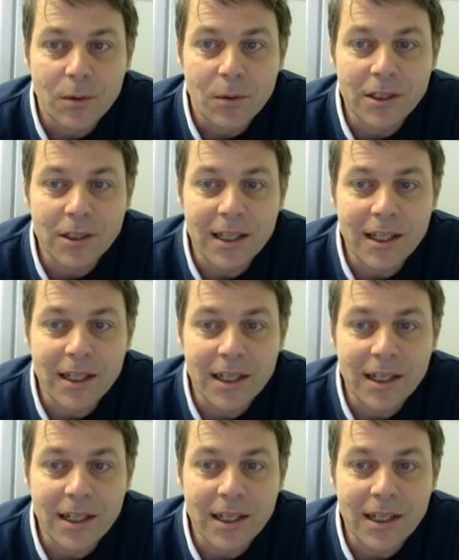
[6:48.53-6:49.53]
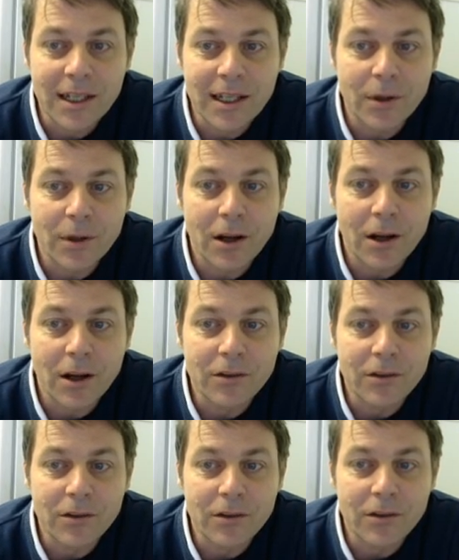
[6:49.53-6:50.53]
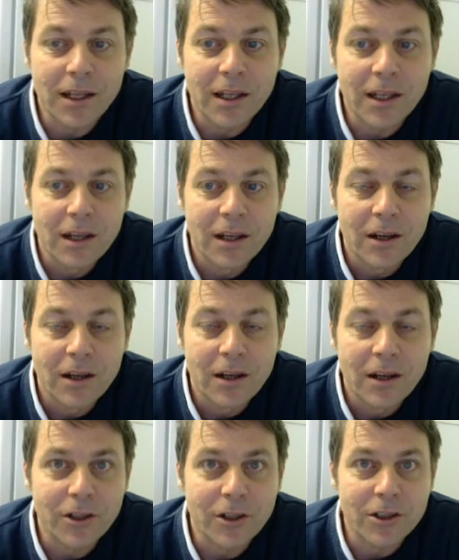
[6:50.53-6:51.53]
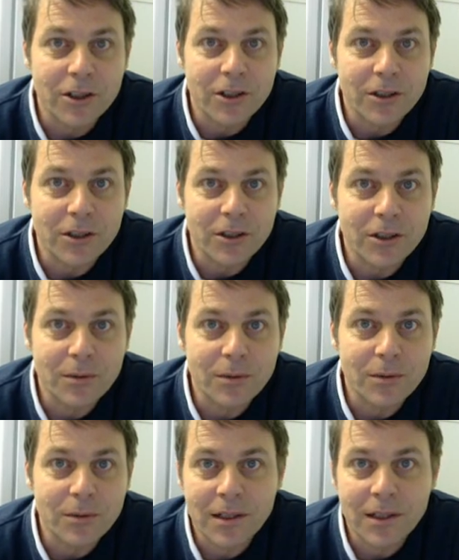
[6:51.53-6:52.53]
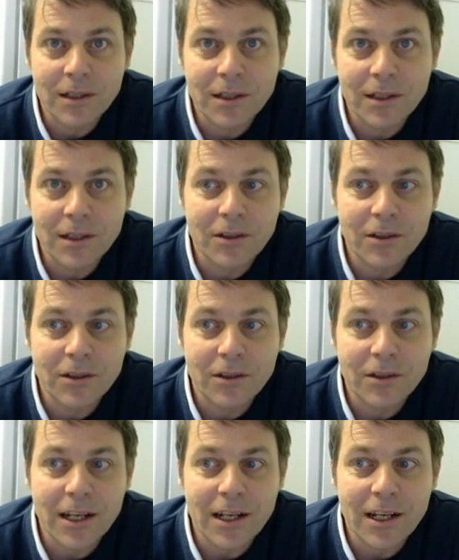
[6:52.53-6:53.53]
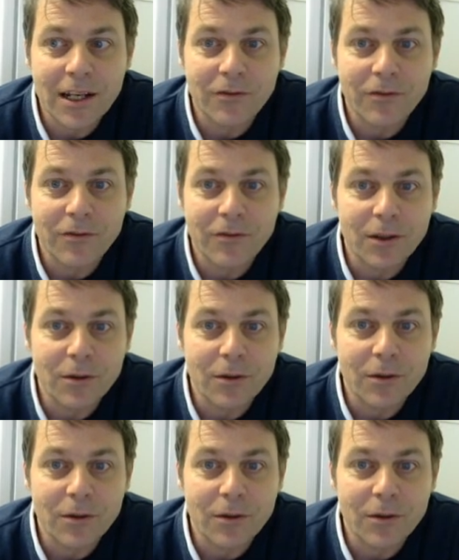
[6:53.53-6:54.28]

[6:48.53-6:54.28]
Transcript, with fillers: which are the input lines for the function to directly load a value.